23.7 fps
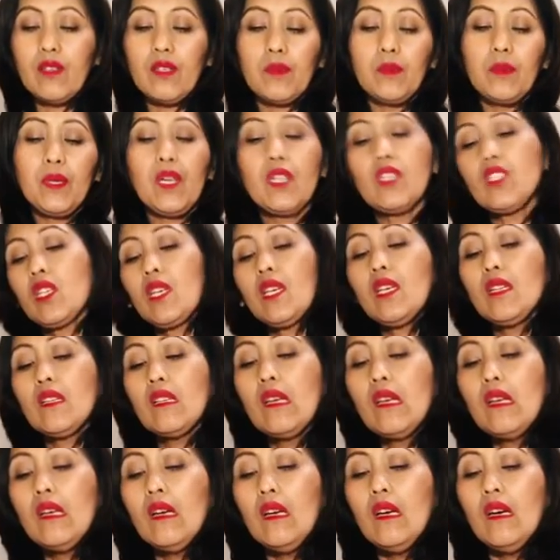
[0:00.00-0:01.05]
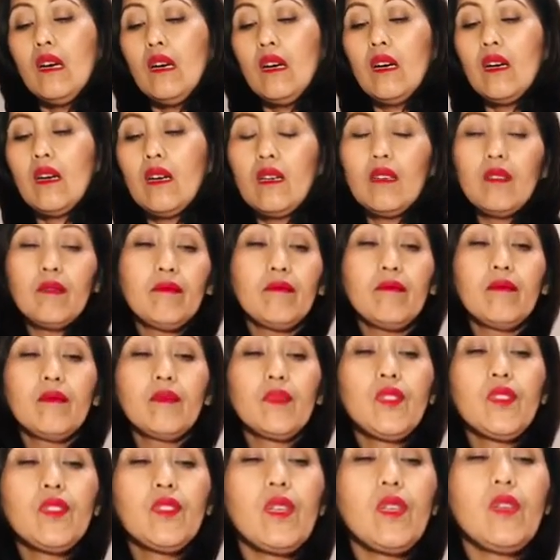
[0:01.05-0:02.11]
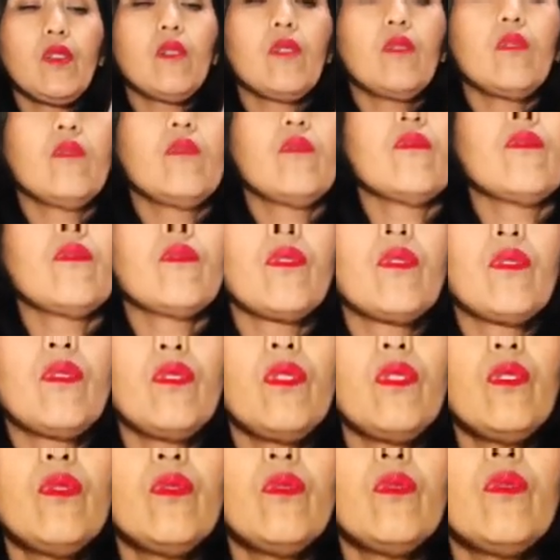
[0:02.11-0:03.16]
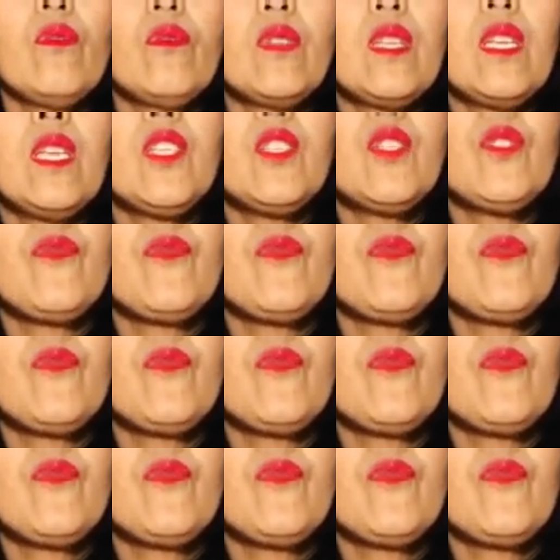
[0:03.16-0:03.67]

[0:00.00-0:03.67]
a budget, so you need to